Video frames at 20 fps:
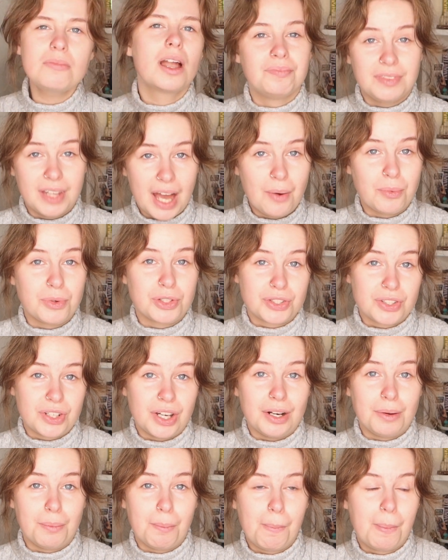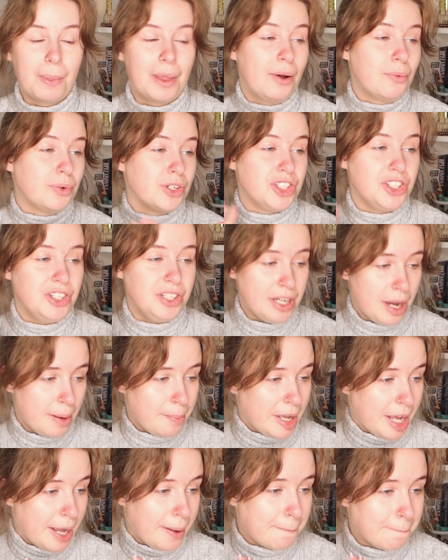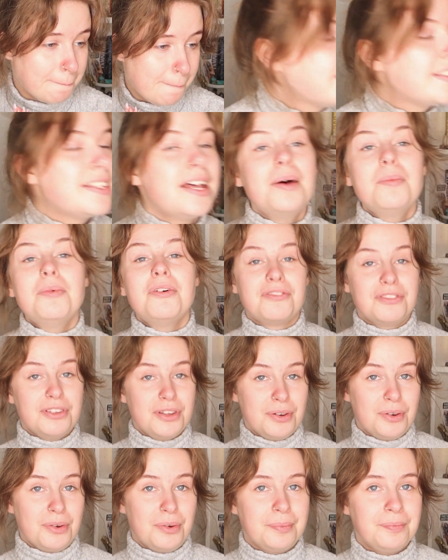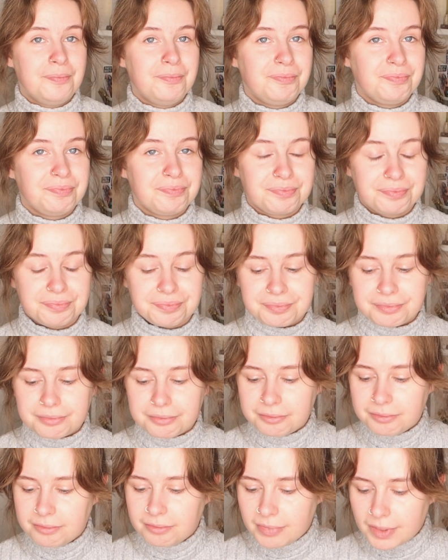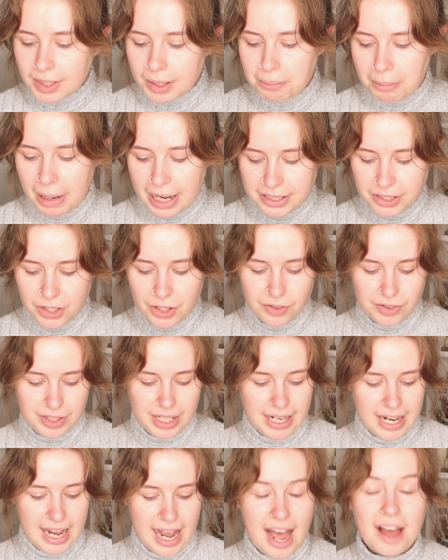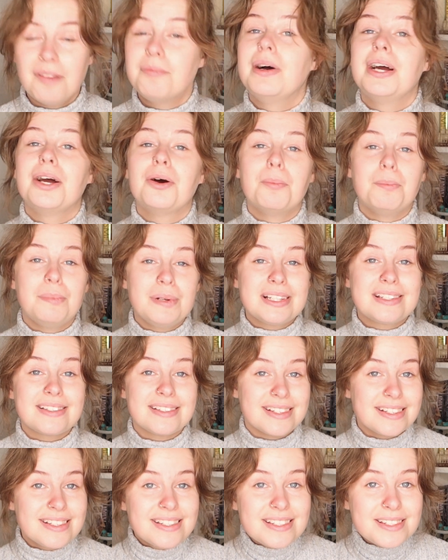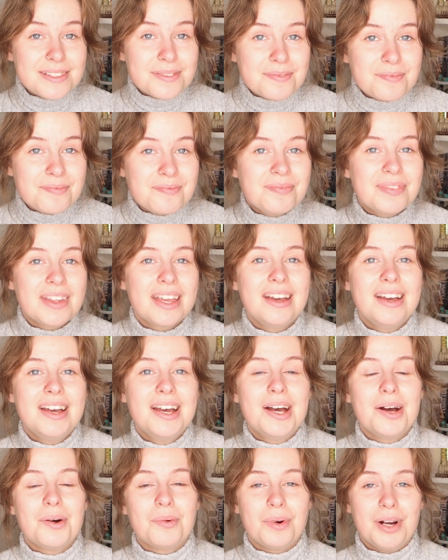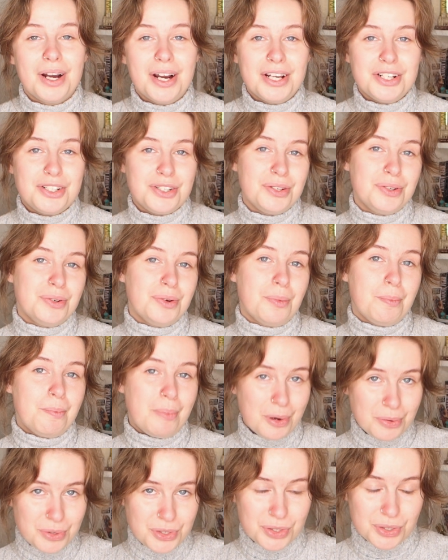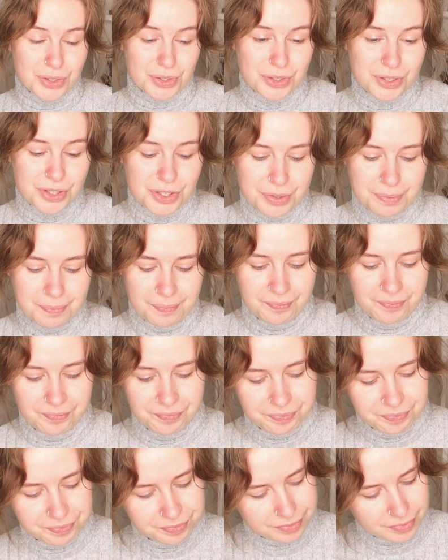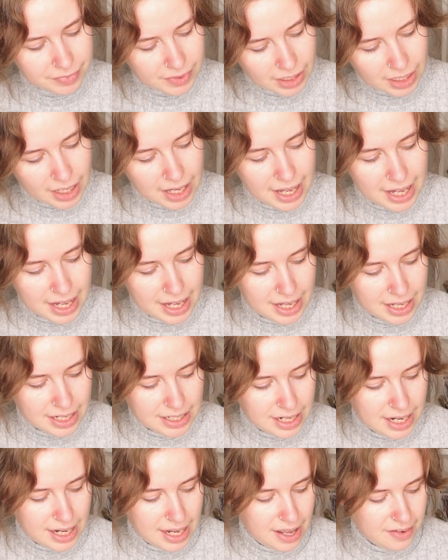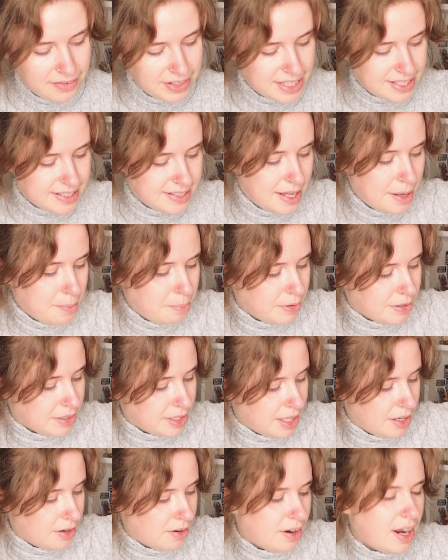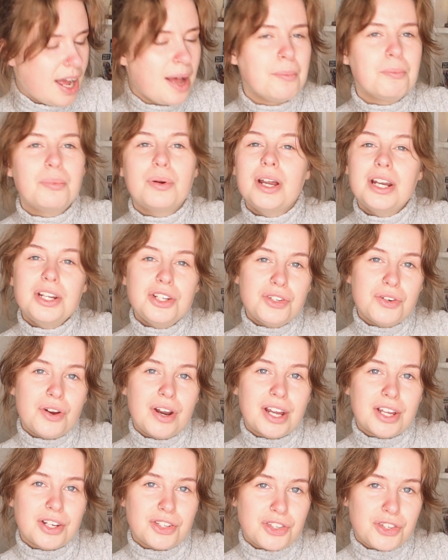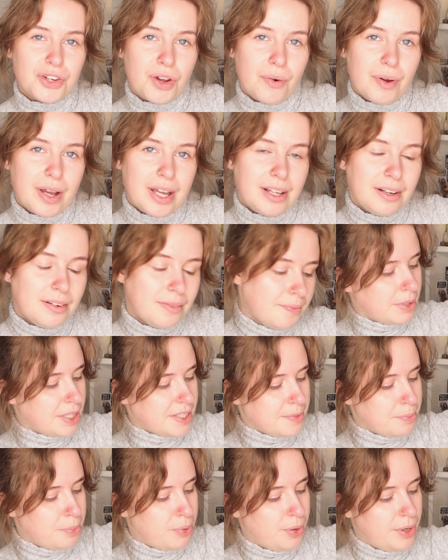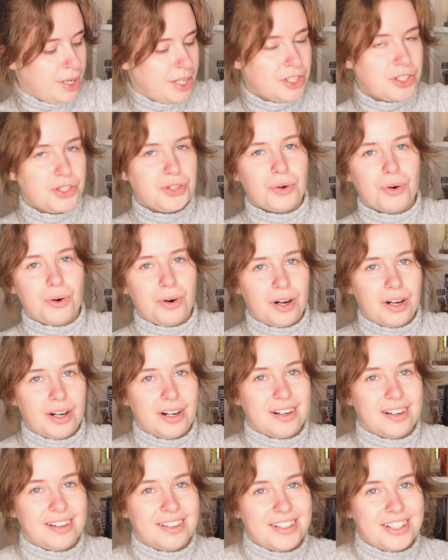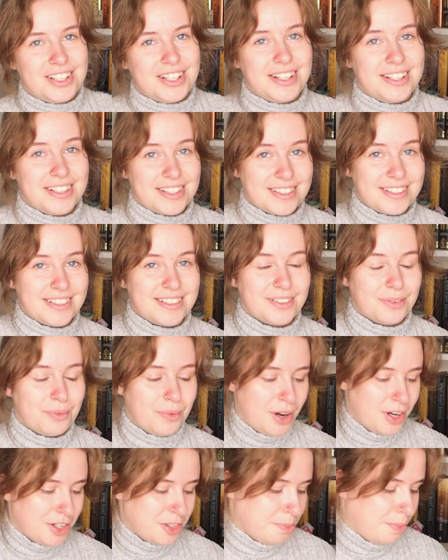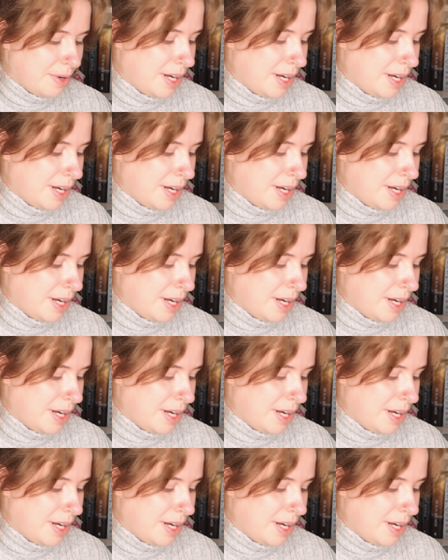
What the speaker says: That was good. That was yummy. Some of you might know that I have my own business where I do posters. And I have an example here. I'm pretty sure I can show it because I'm pretty sure she doesn't watch